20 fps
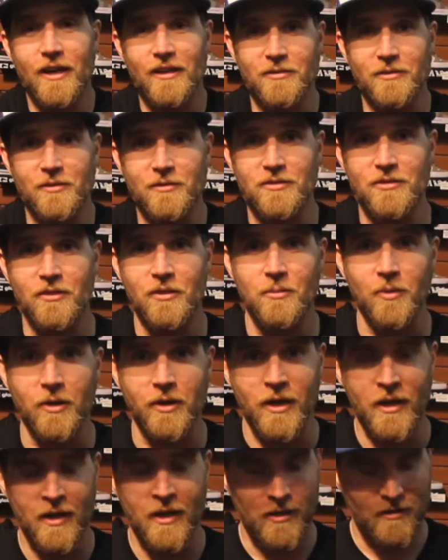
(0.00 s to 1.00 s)
actual
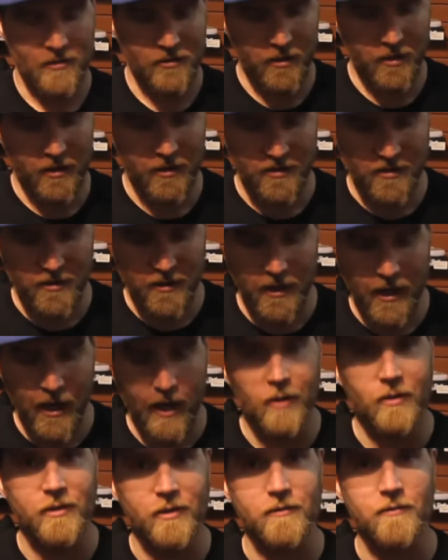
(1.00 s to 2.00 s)
snowboard. So you can see
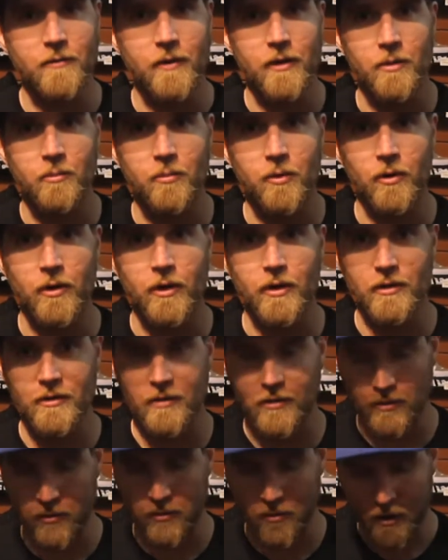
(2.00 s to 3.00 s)
how it's very important
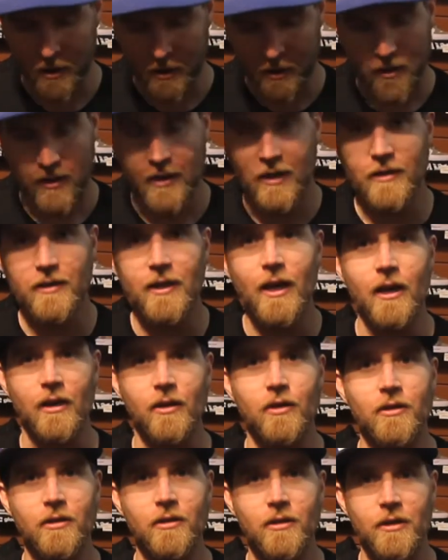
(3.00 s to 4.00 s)
to get that
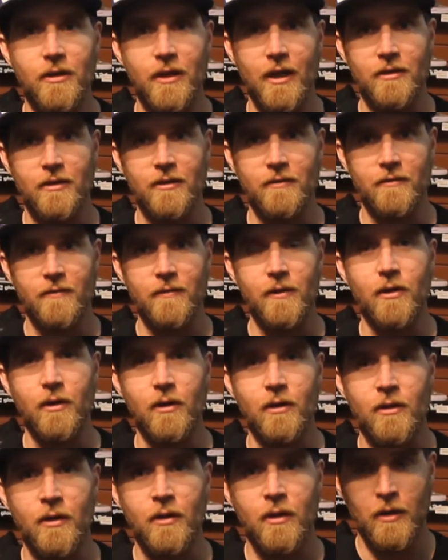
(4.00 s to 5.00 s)
good connected
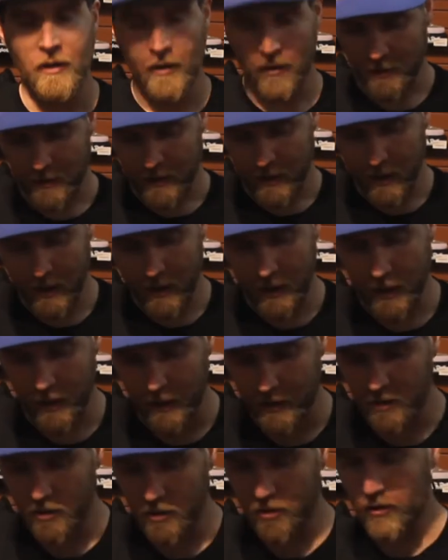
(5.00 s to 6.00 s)
feel.
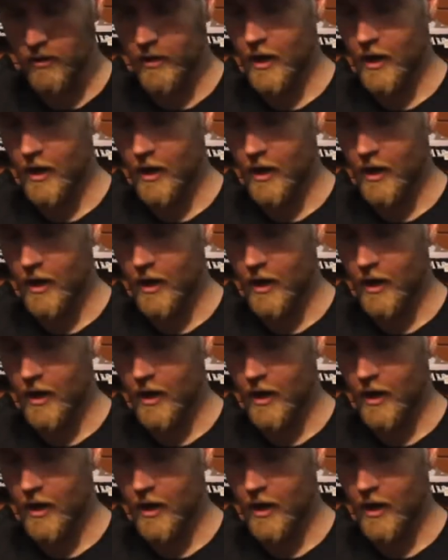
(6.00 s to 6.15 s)
Your